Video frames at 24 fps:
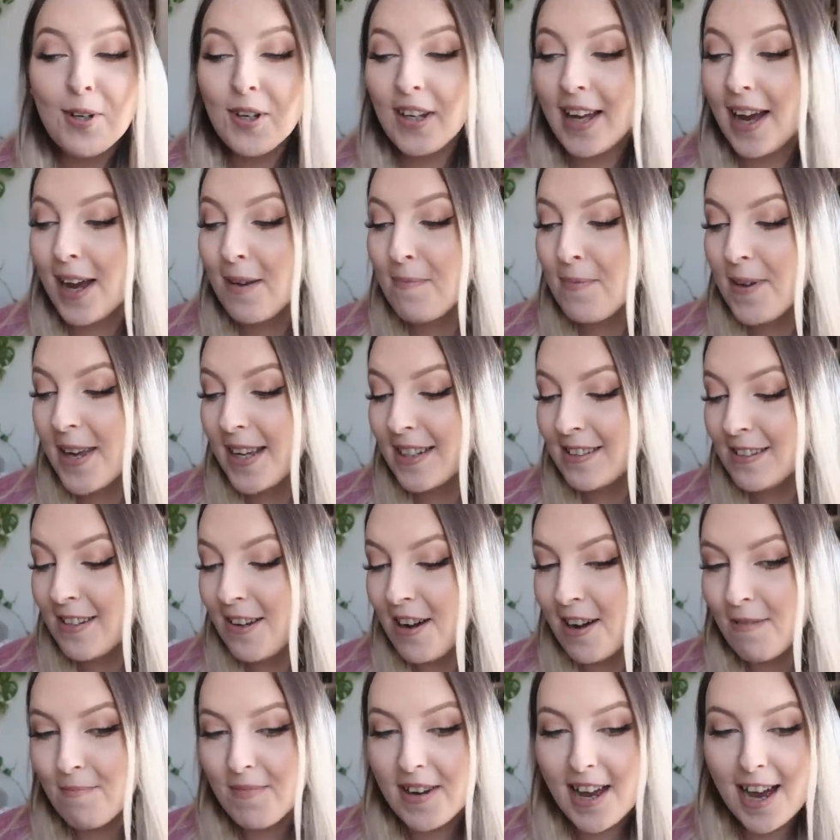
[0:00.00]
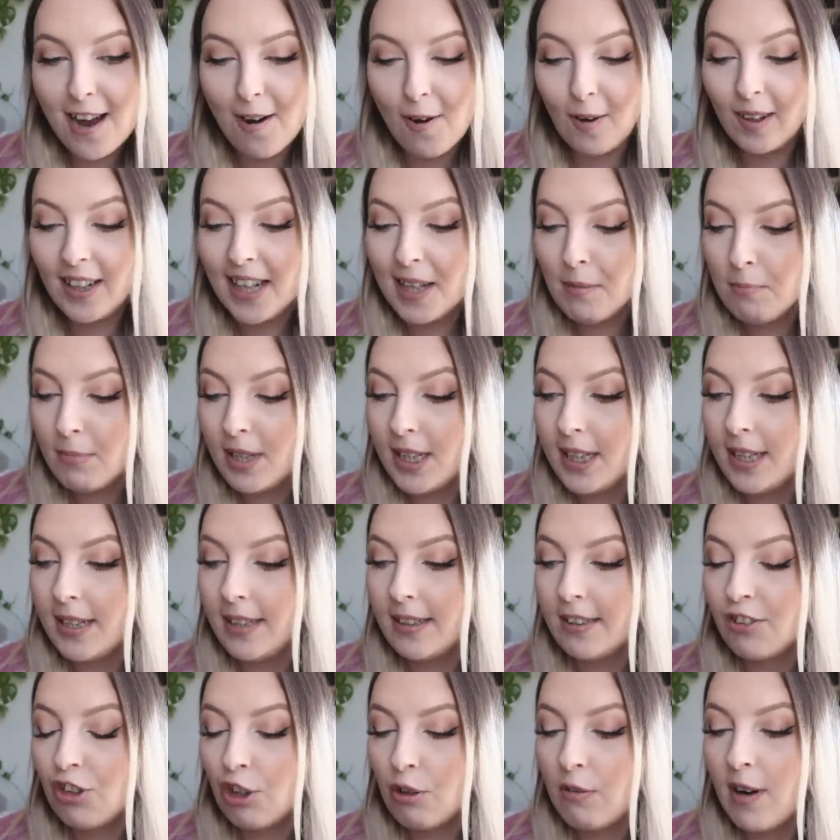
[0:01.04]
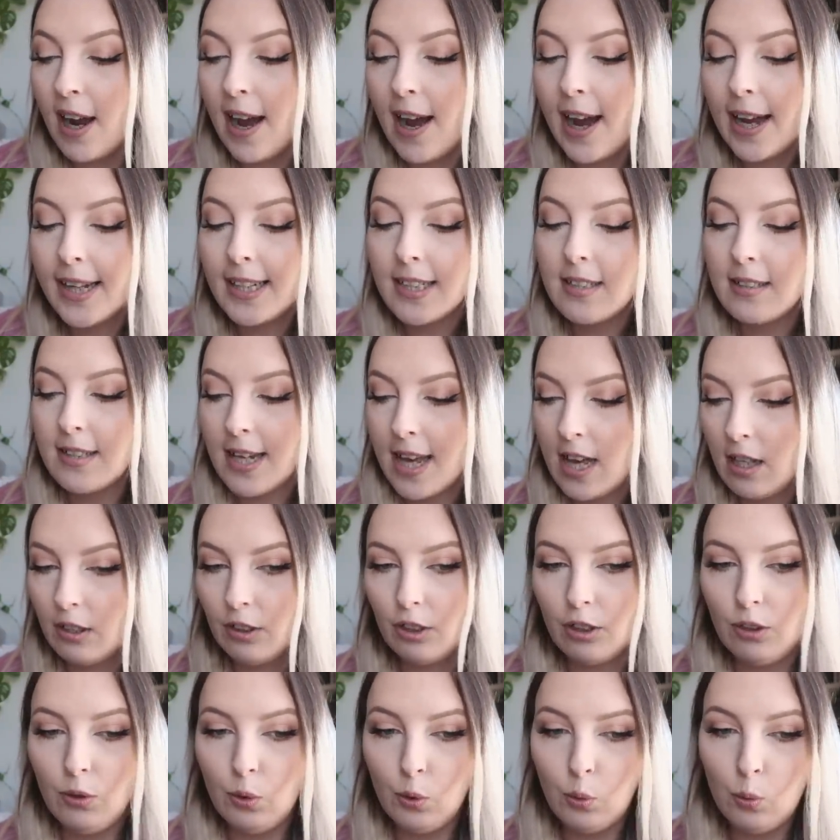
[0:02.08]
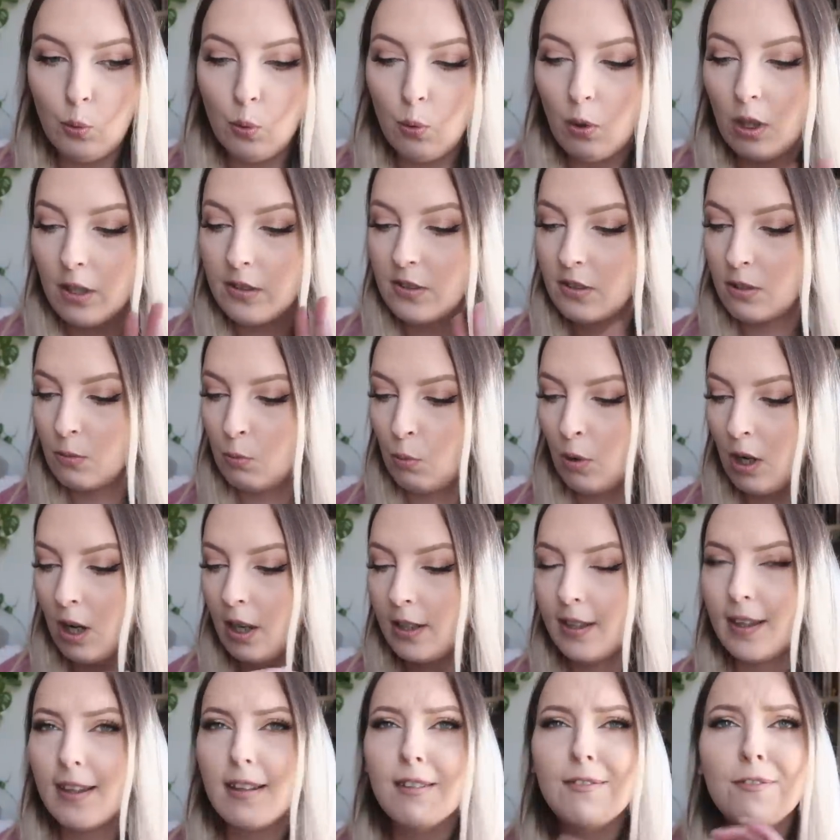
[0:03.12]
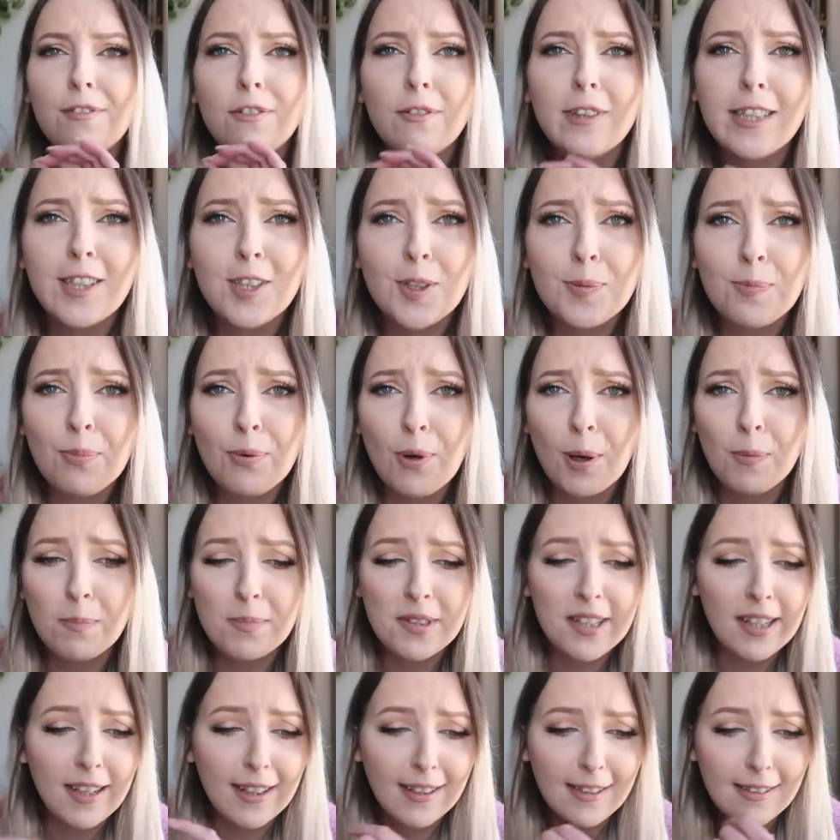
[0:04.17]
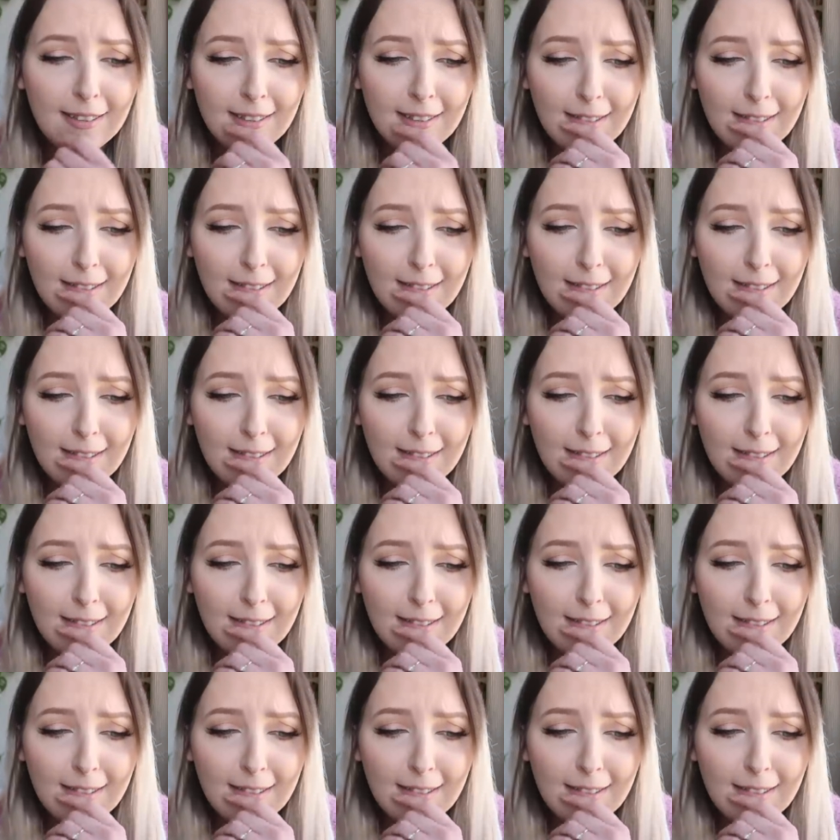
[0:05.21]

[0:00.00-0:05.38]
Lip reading: book I picked up. Now, let me try and tell you what's working for each prompt here.